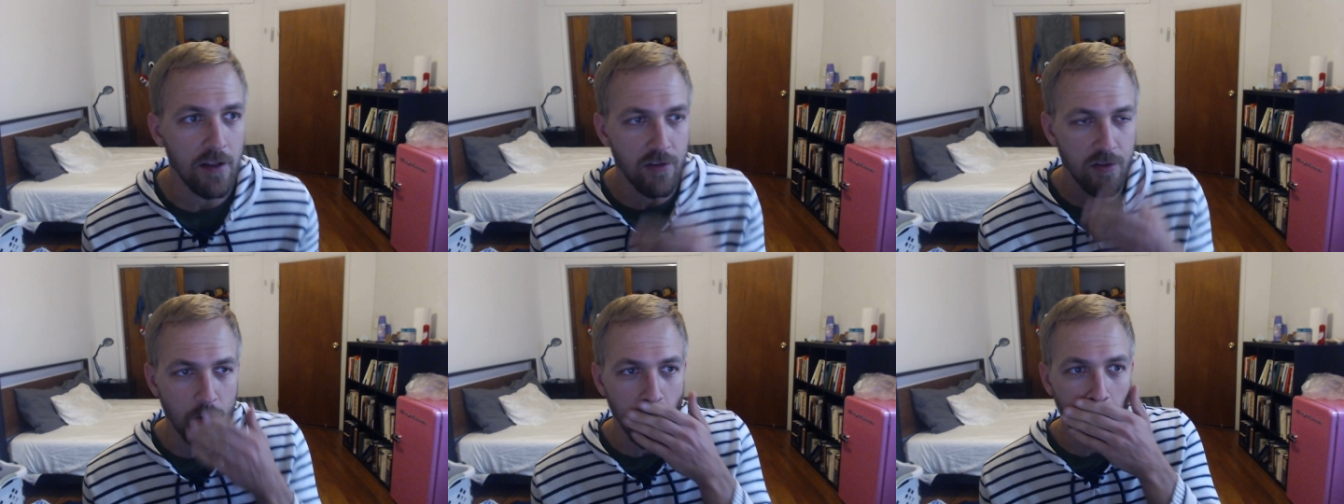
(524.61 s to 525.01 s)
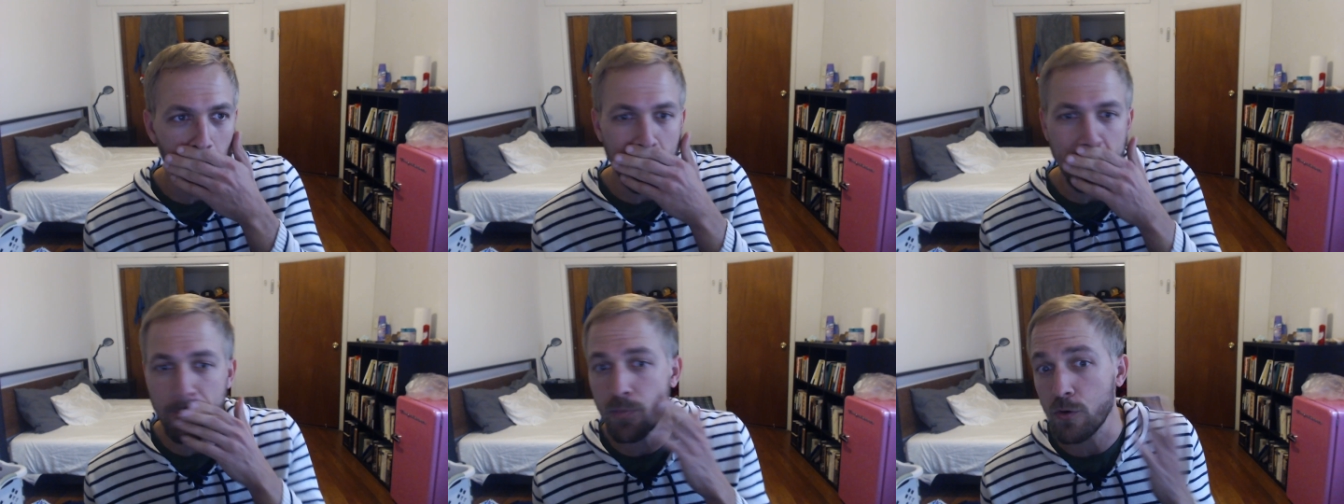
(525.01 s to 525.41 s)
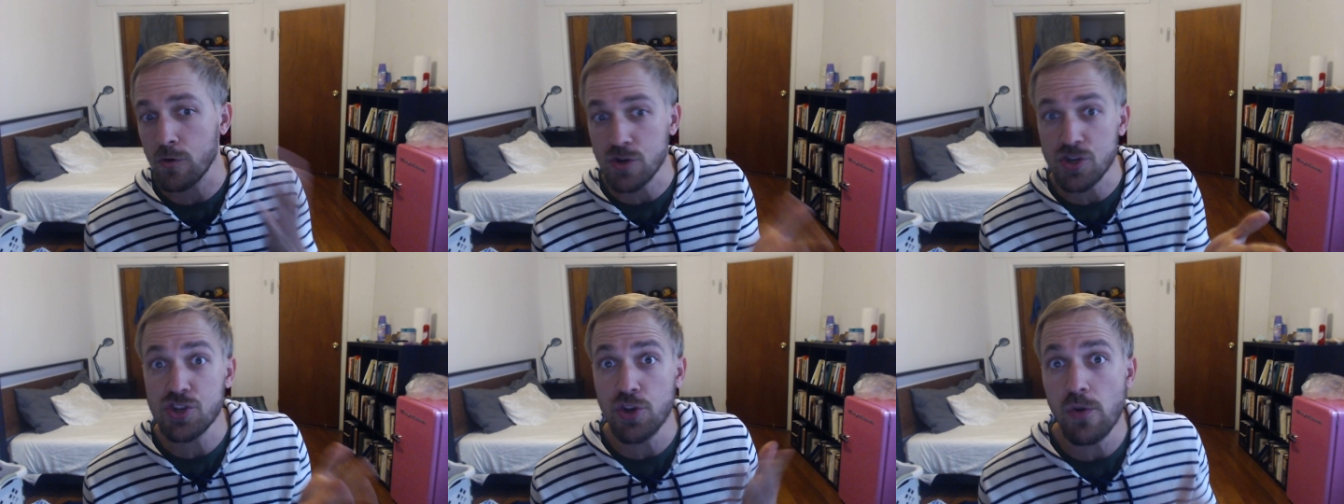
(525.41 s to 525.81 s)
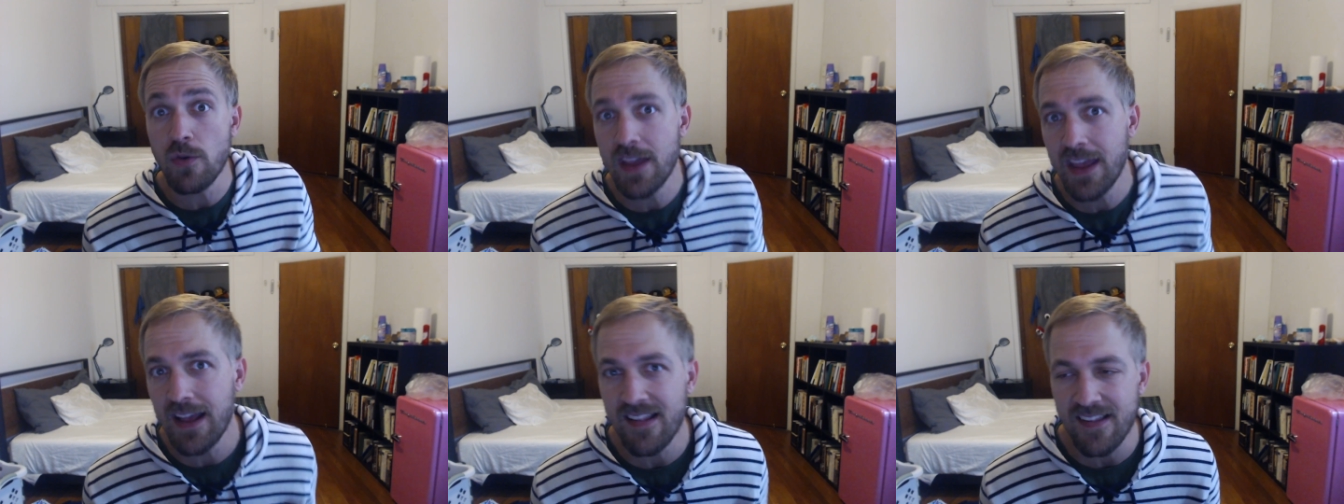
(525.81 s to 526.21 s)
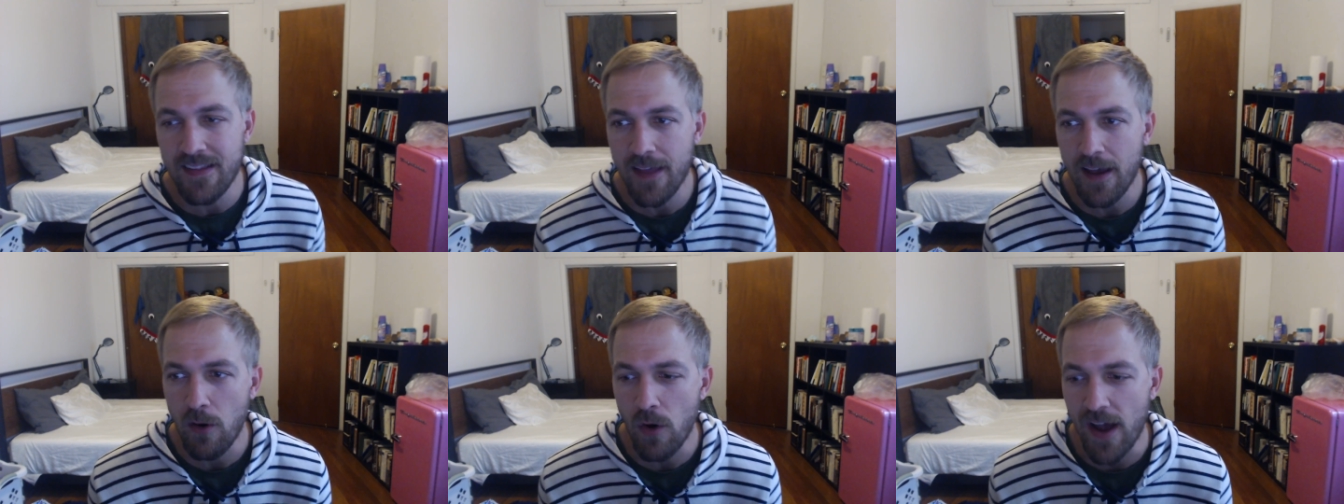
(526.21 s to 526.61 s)
And so you pursue kids
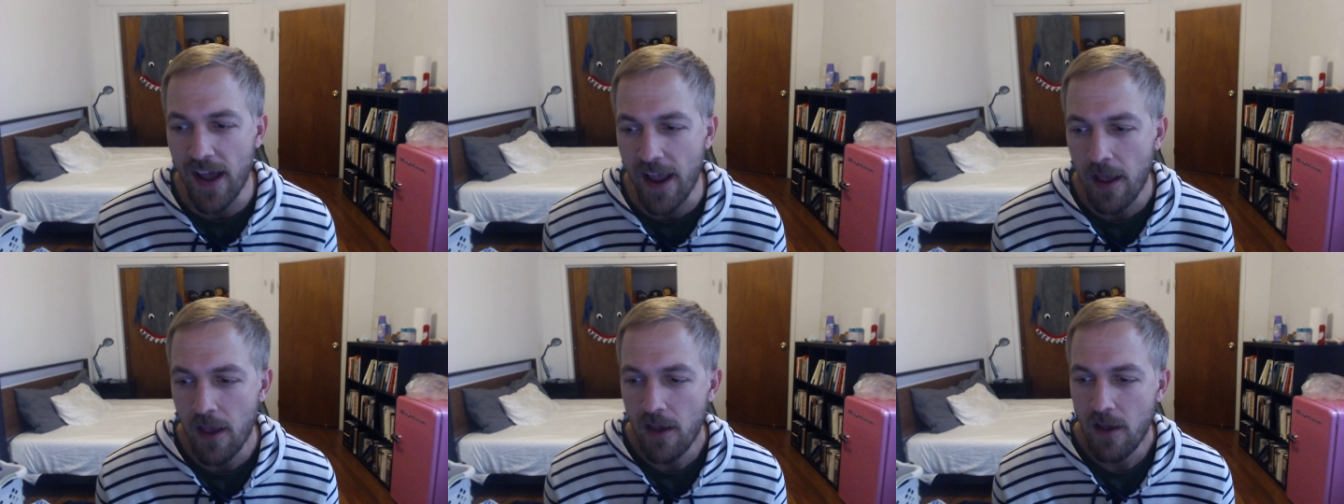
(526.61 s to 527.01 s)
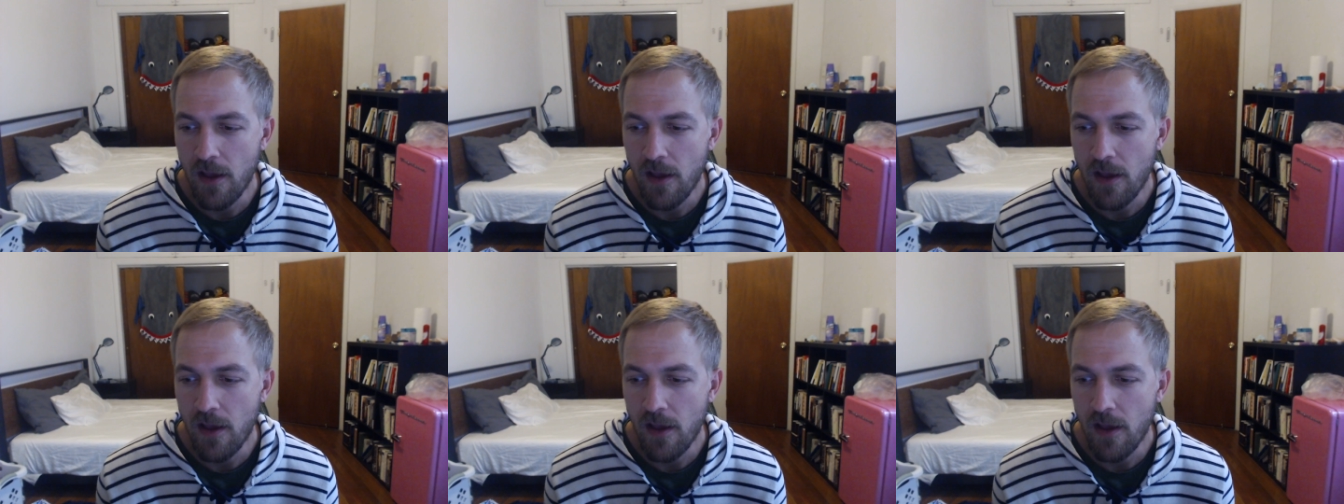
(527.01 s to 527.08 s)
in that way.